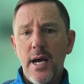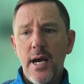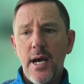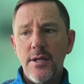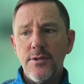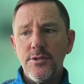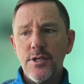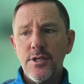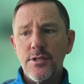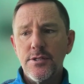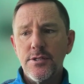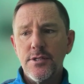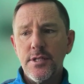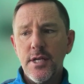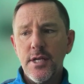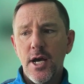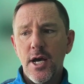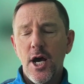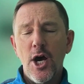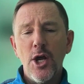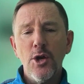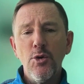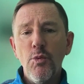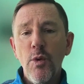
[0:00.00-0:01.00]
just the
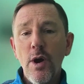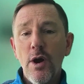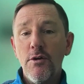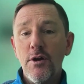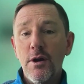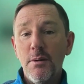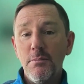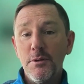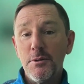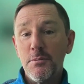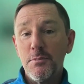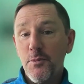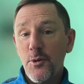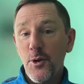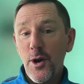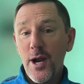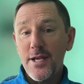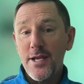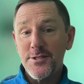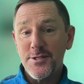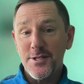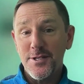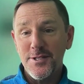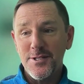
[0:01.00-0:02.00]
unwelcomed
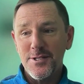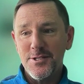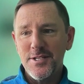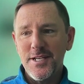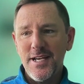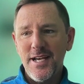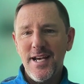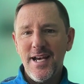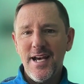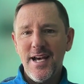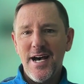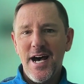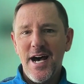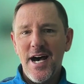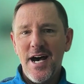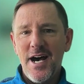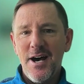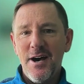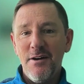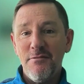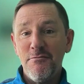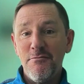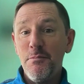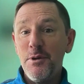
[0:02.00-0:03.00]
presence
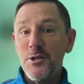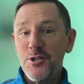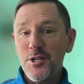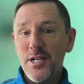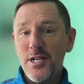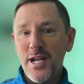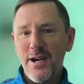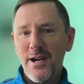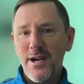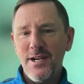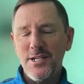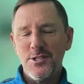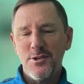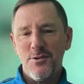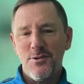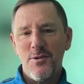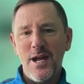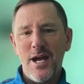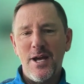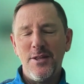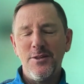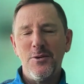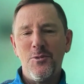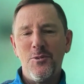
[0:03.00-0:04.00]
of missionaries
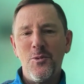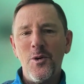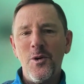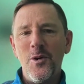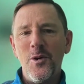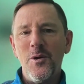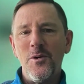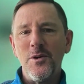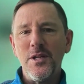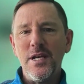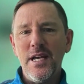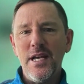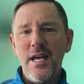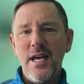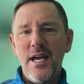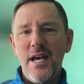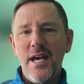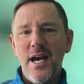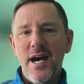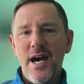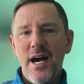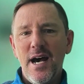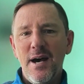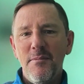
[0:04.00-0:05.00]
around the world.
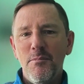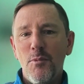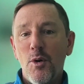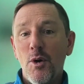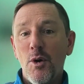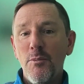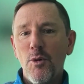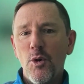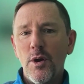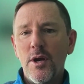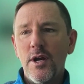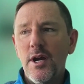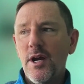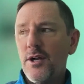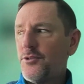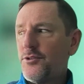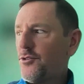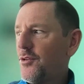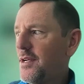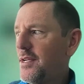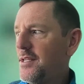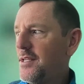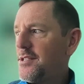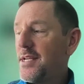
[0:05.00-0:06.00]
More and more
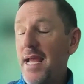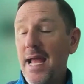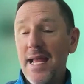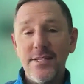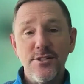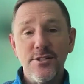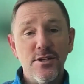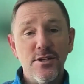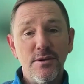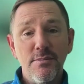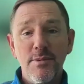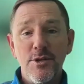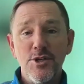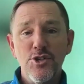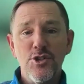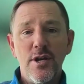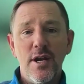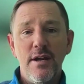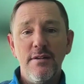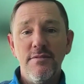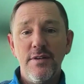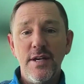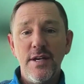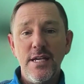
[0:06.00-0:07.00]
countries canceling
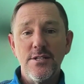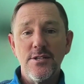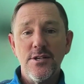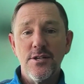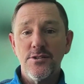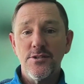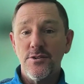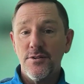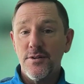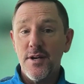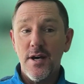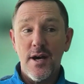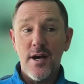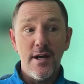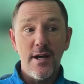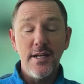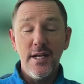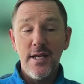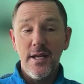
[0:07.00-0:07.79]
missionary visas or not